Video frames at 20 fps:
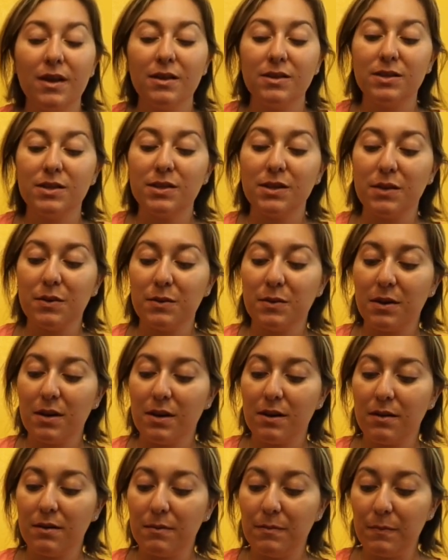so
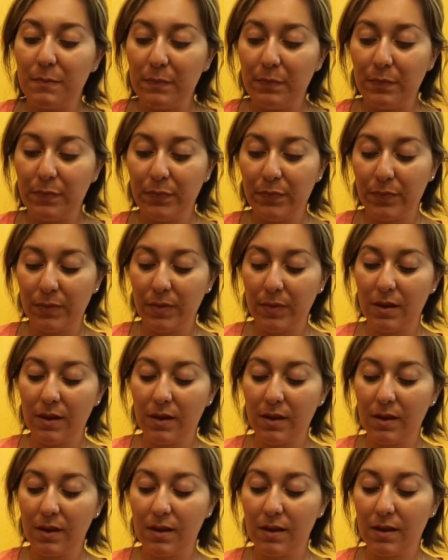
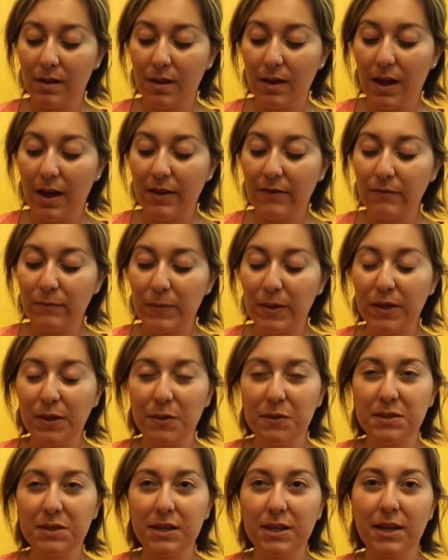I've been
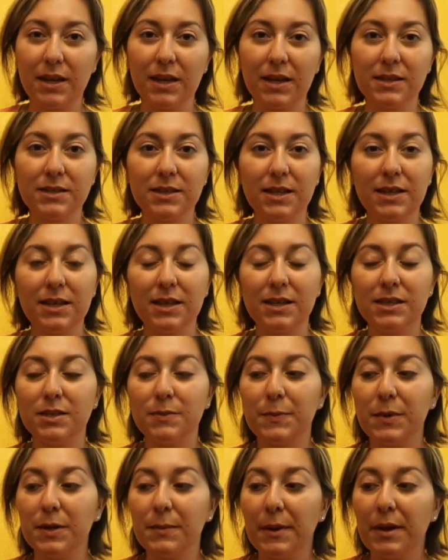using it, I guess I think it's
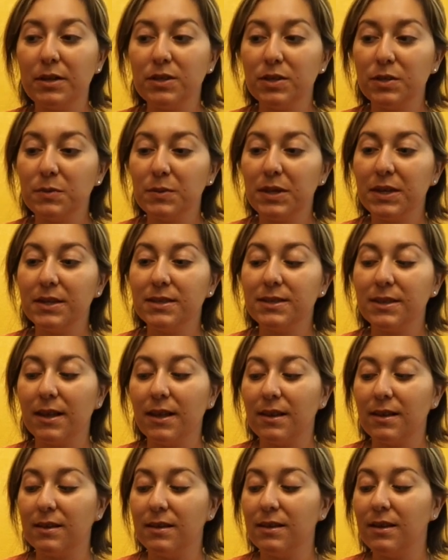been about 2 weeks,
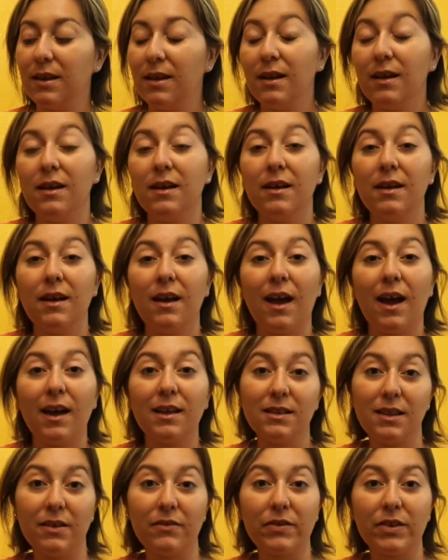and I
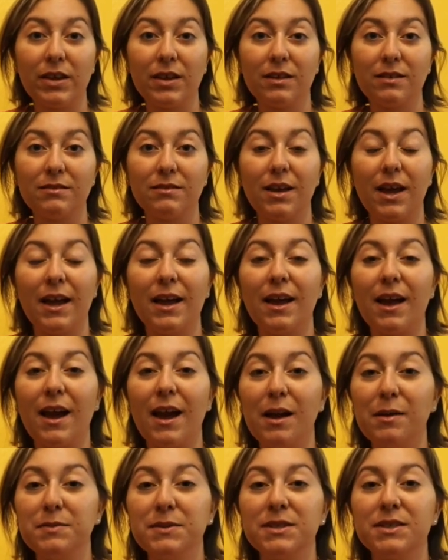love it. I
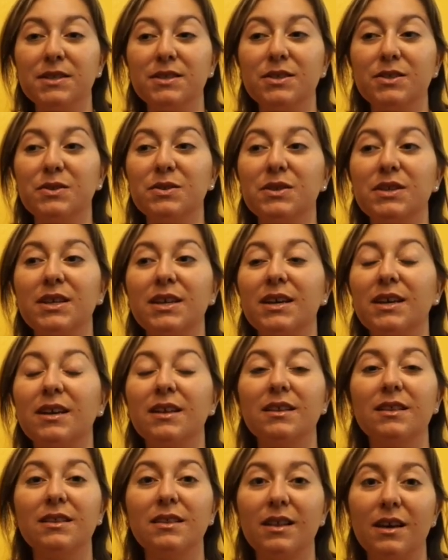absolutely
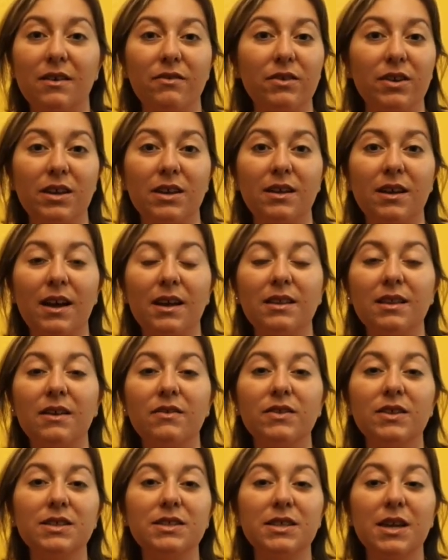love it. I
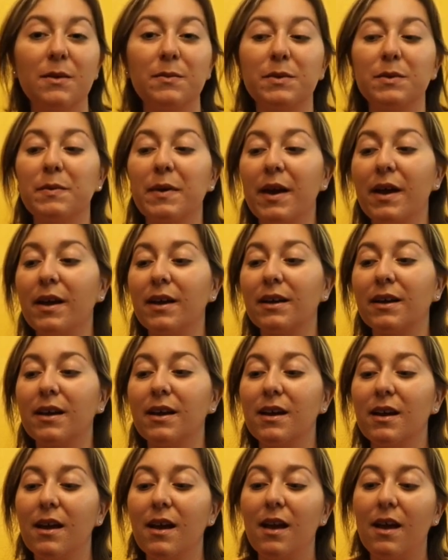love this diaper bag.
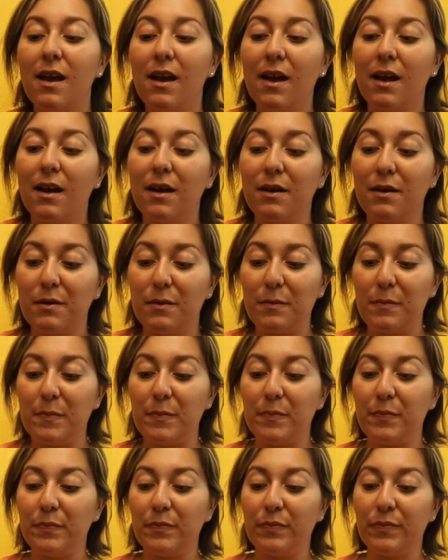
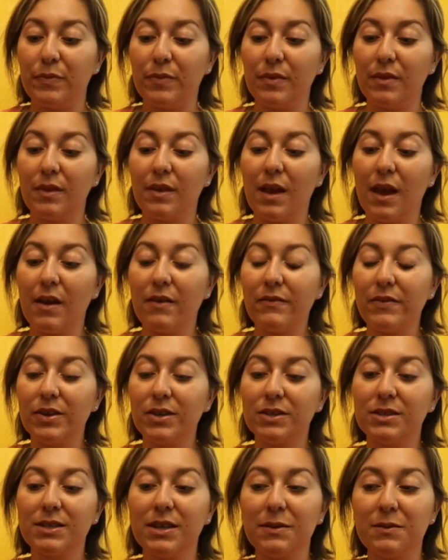At
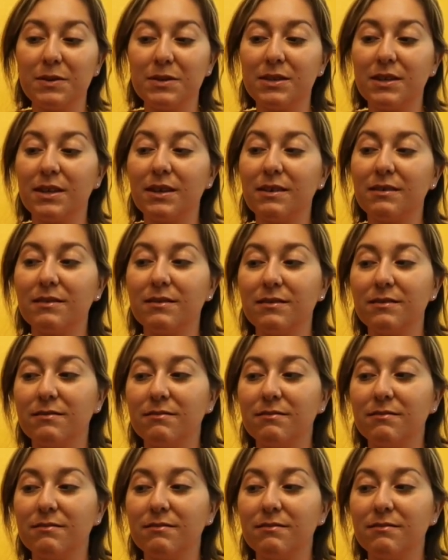first I was like,